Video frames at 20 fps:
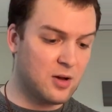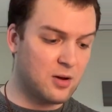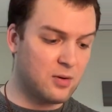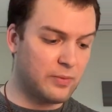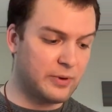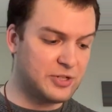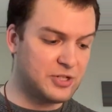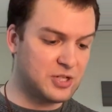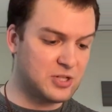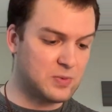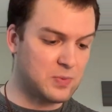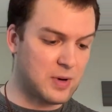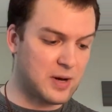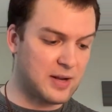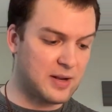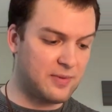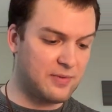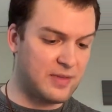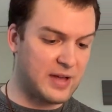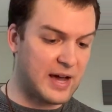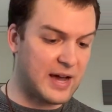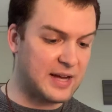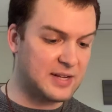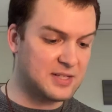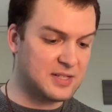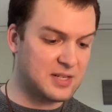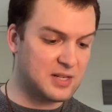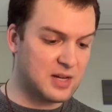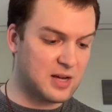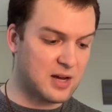which is one
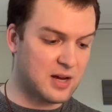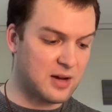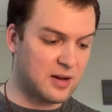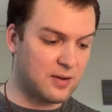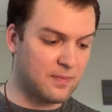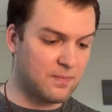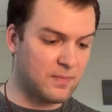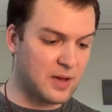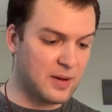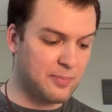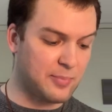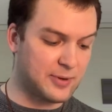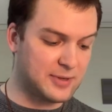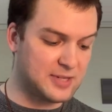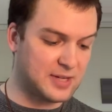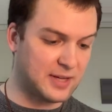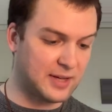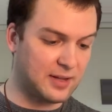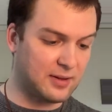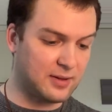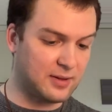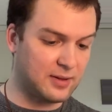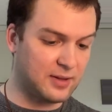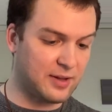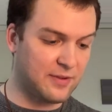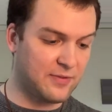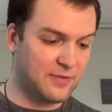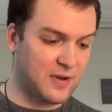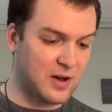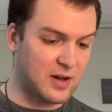that I'm particularly
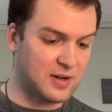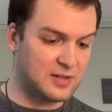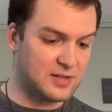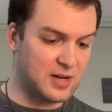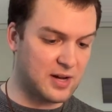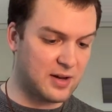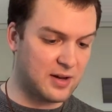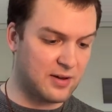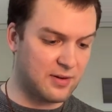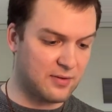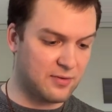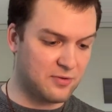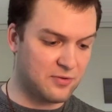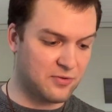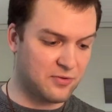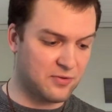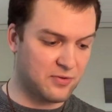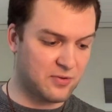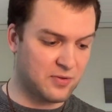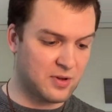fond of.